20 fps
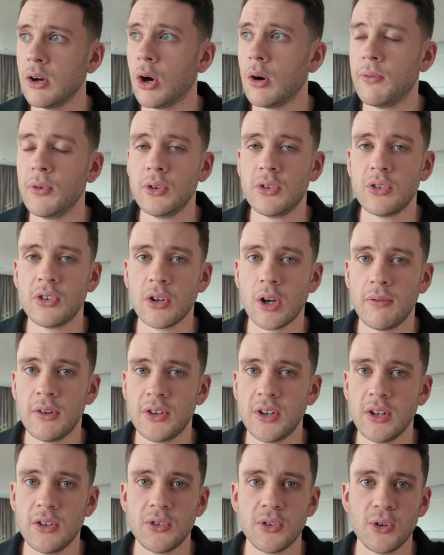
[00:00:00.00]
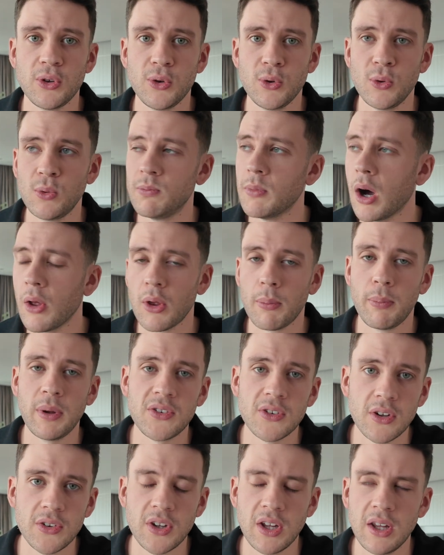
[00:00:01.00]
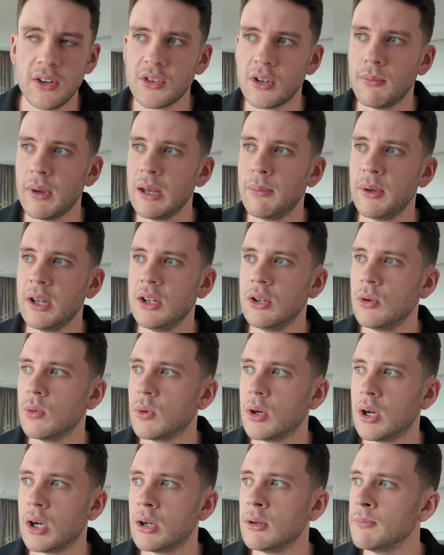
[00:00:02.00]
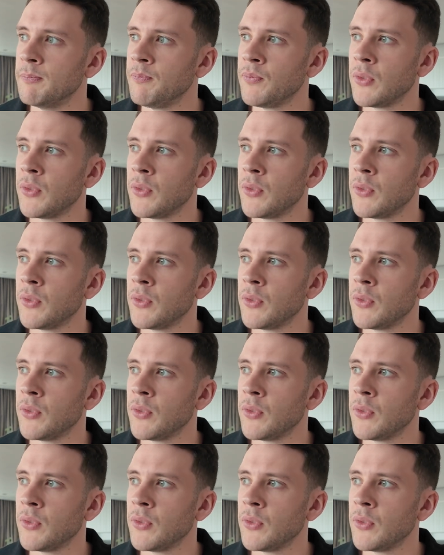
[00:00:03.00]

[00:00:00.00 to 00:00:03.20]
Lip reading: offered services to other businesses and maybe you were,